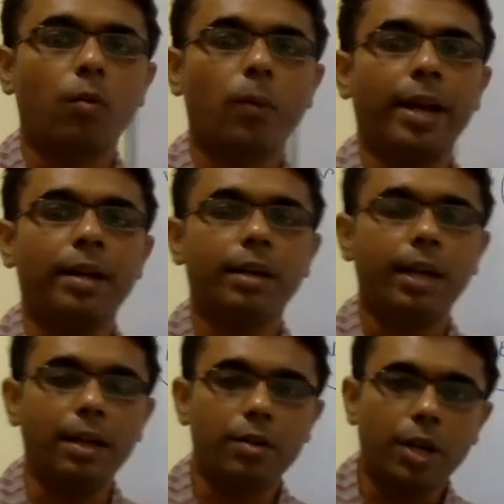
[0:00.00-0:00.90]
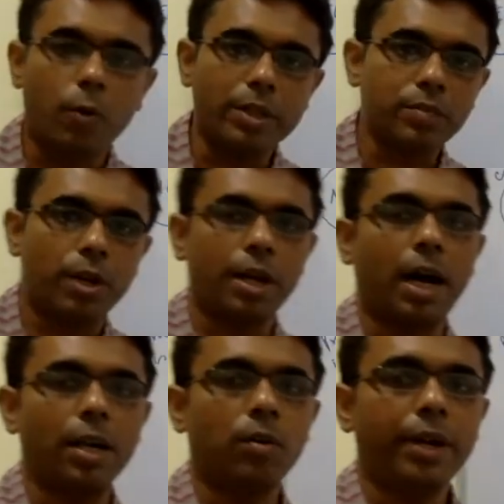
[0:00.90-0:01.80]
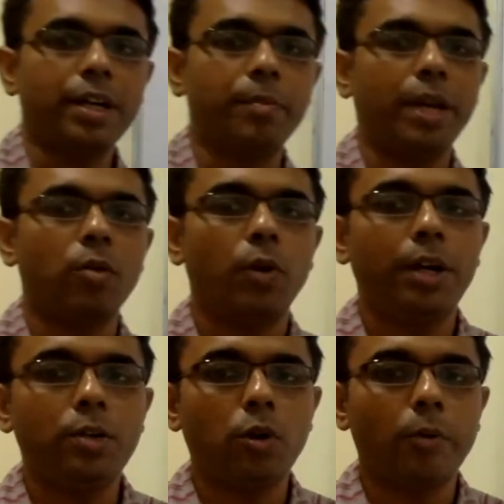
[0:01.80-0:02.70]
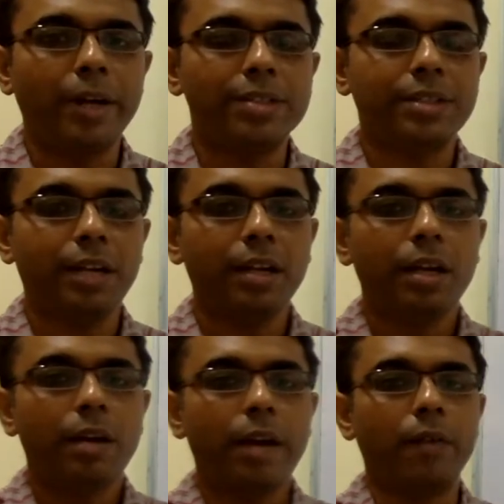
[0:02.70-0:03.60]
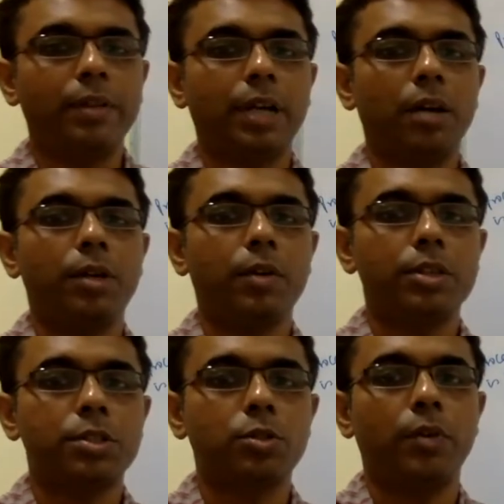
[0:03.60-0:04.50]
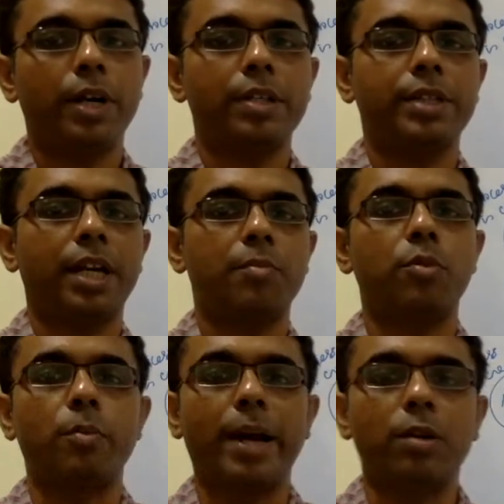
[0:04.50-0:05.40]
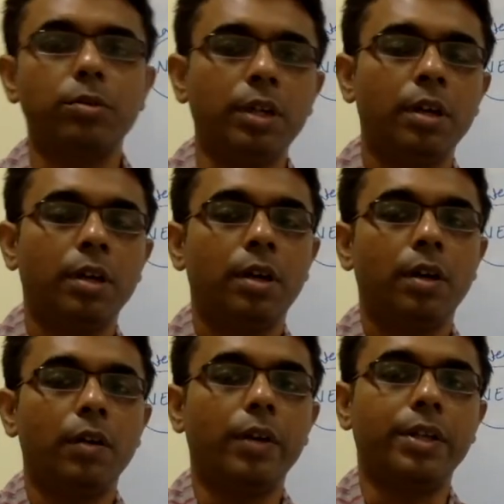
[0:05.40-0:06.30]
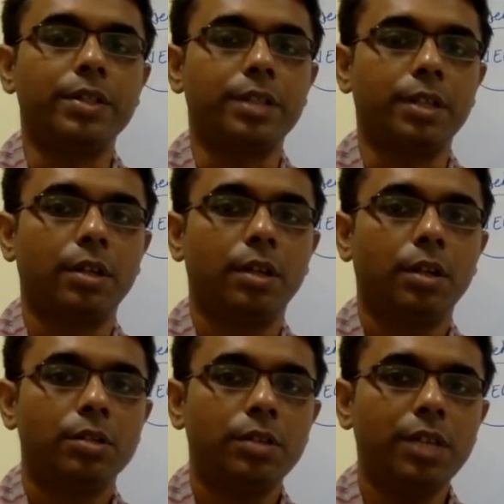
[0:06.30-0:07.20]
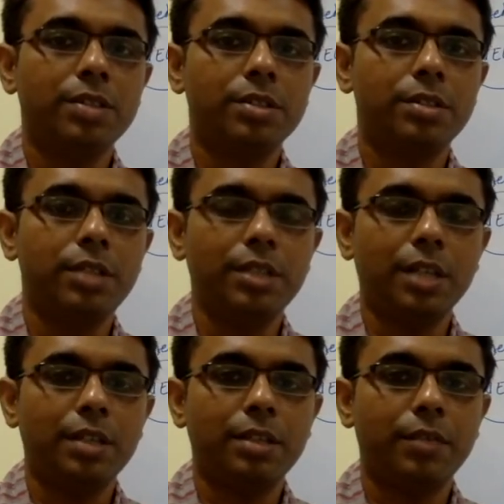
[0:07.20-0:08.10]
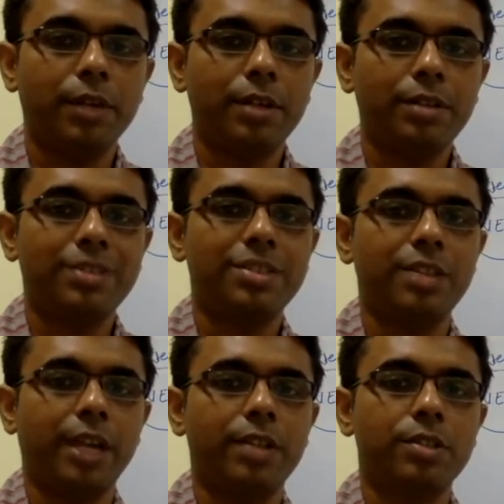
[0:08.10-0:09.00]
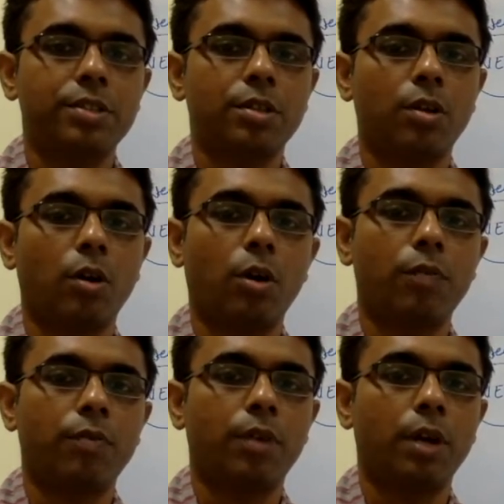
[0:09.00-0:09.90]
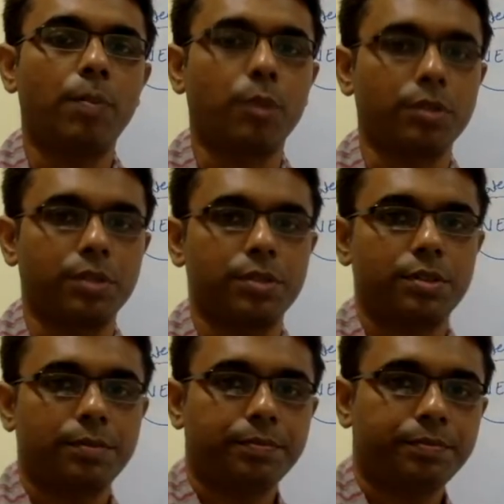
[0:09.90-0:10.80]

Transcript: when it requests for an IO, it may go into a wait state, and when the IO request is over, it is again put back to the ready state. So these are the different states of a process.